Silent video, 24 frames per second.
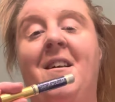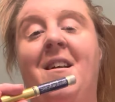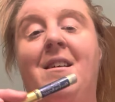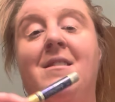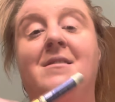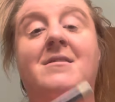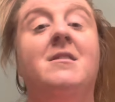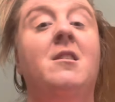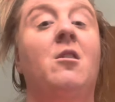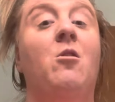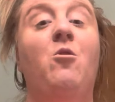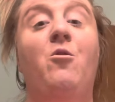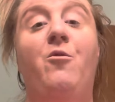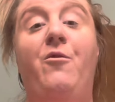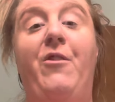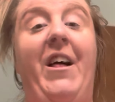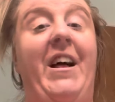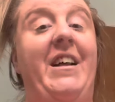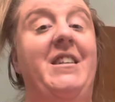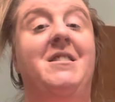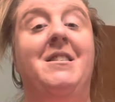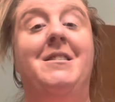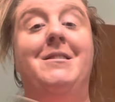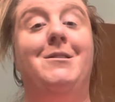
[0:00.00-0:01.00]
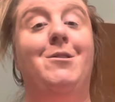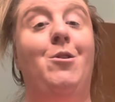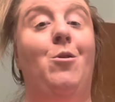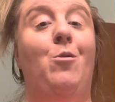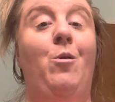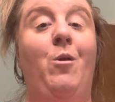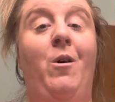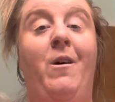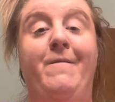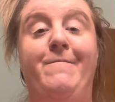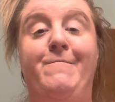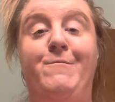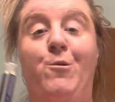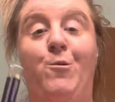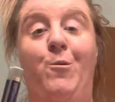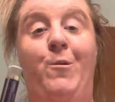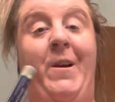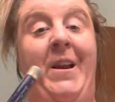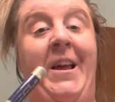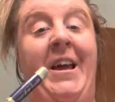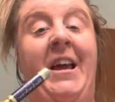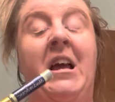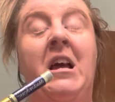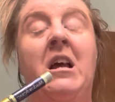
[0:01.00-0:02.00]
So that's a total of
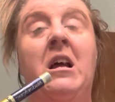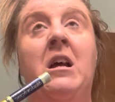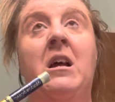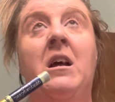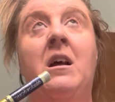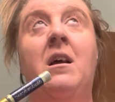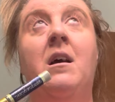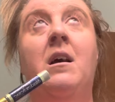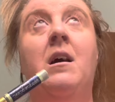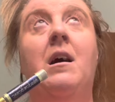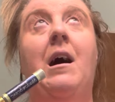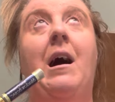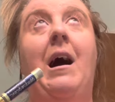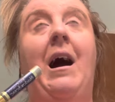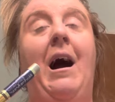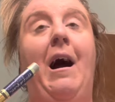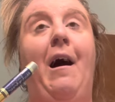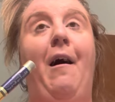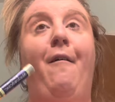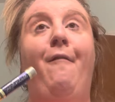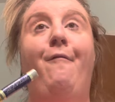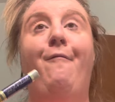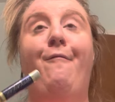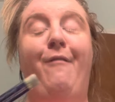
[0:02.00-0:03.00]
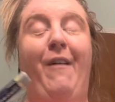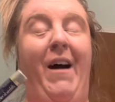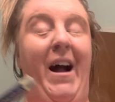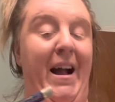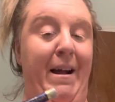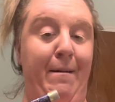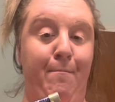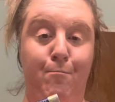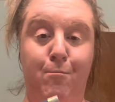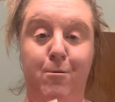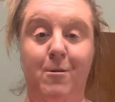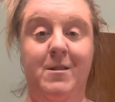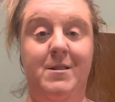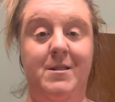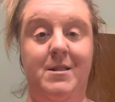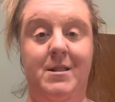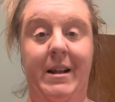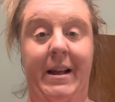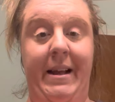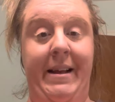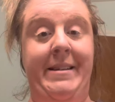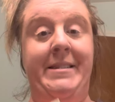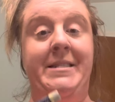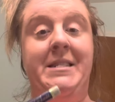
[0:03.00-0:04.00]
25%
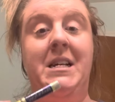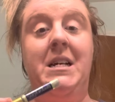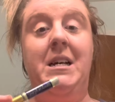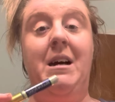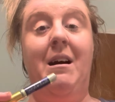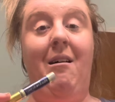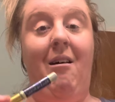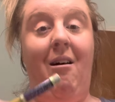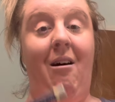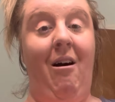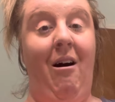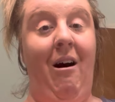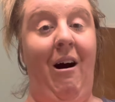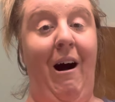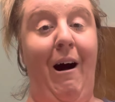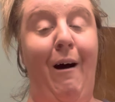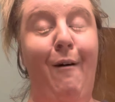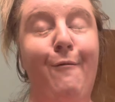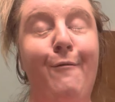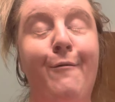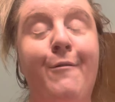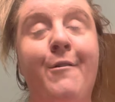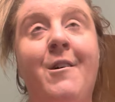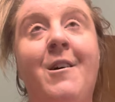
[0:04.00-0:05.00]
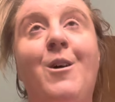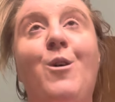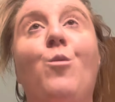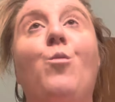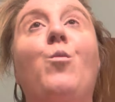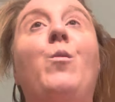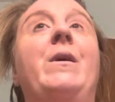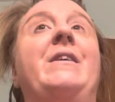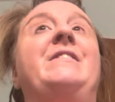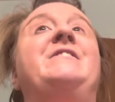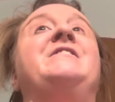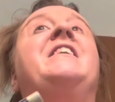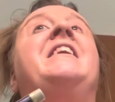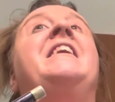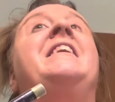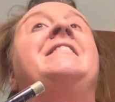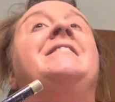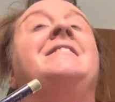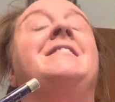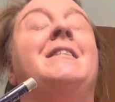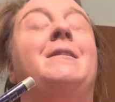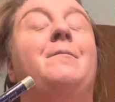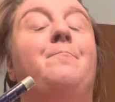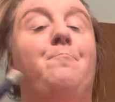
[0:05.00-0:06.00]
uh, off which
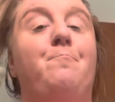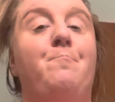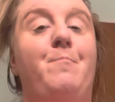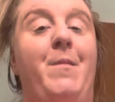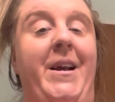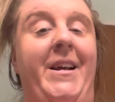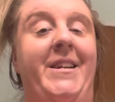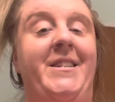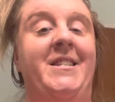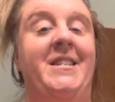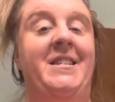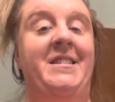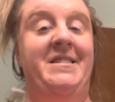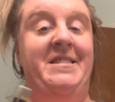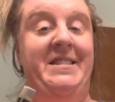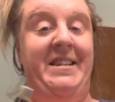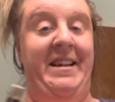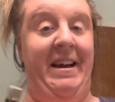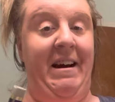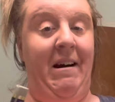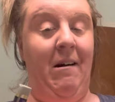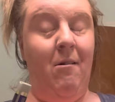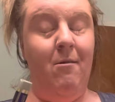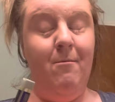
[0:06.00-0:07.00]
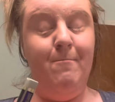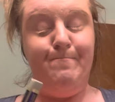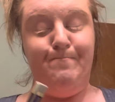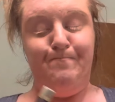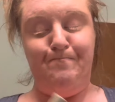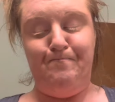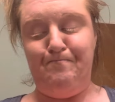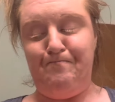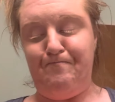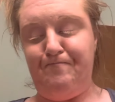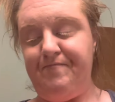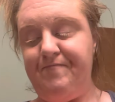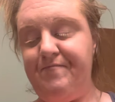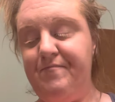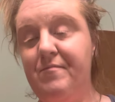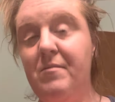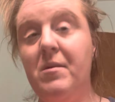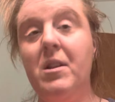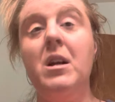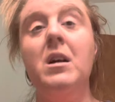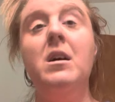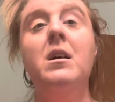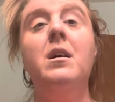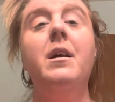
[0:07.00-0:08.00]
is an amazing deal.
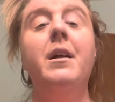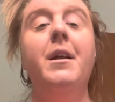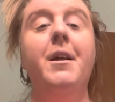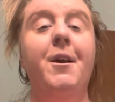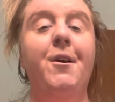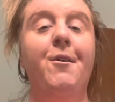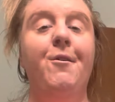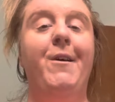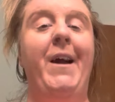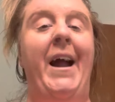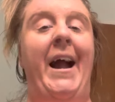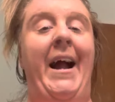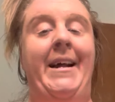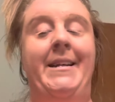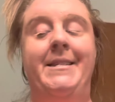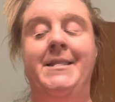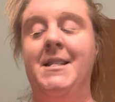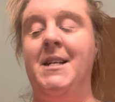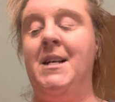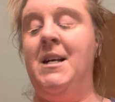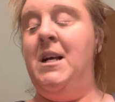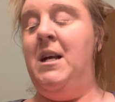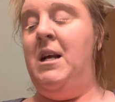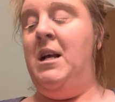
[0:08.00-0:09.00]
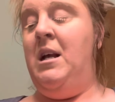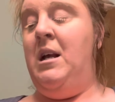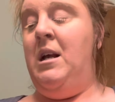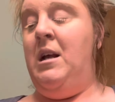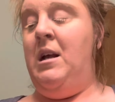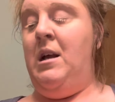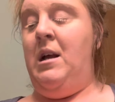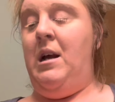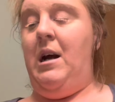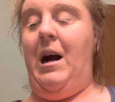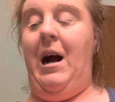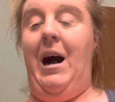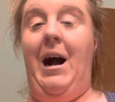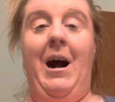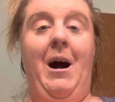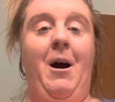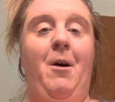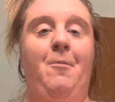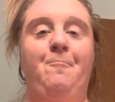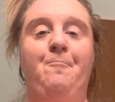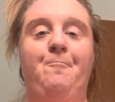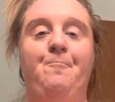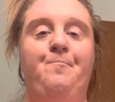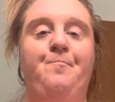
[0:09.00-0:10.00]
You get
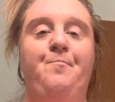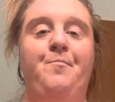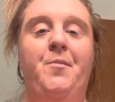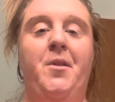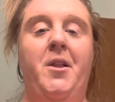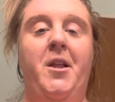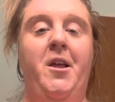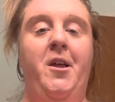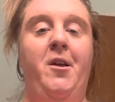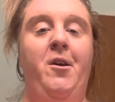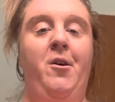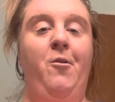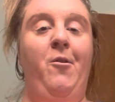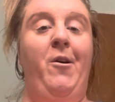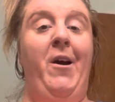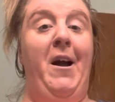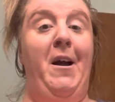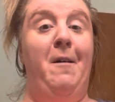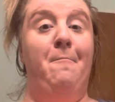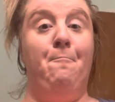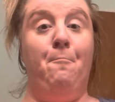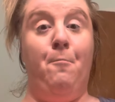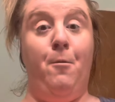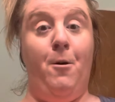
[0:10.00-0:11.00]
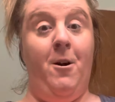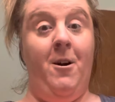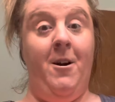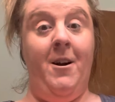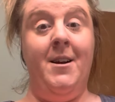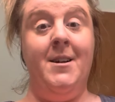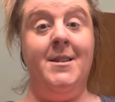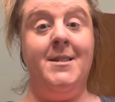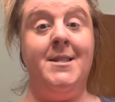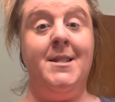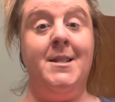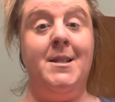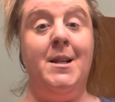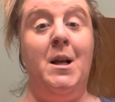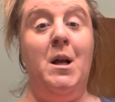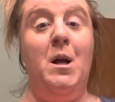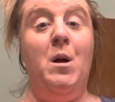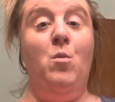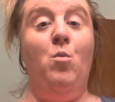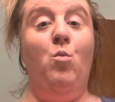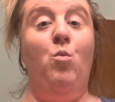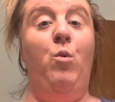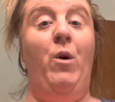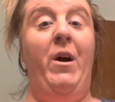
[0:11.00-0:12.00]
um, you get perks
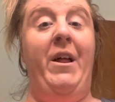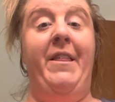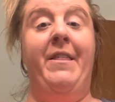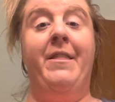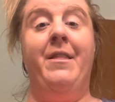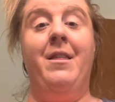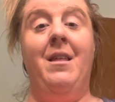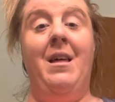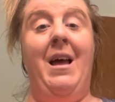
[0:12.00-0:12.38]
with